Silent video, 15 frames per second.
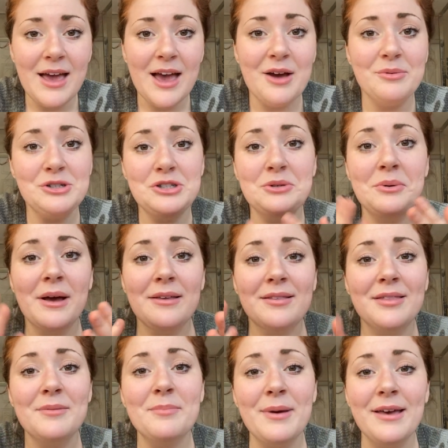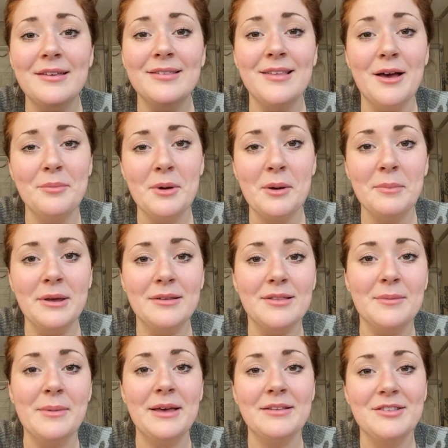I wish you guys the best upcoming
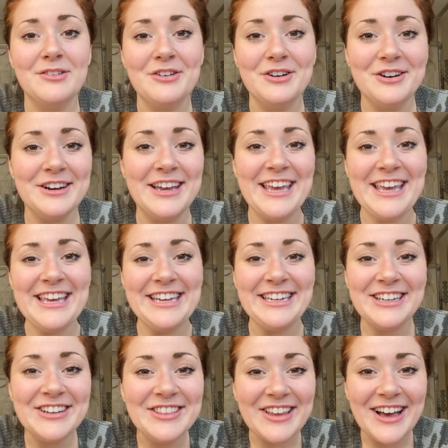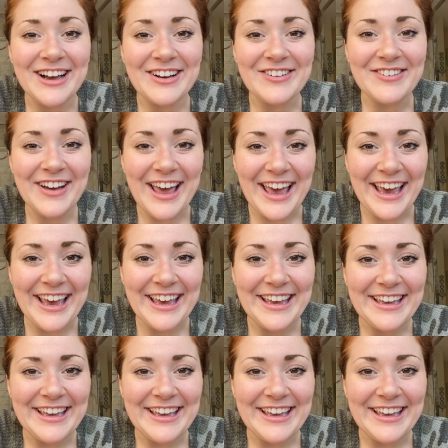semester and good luck, okay?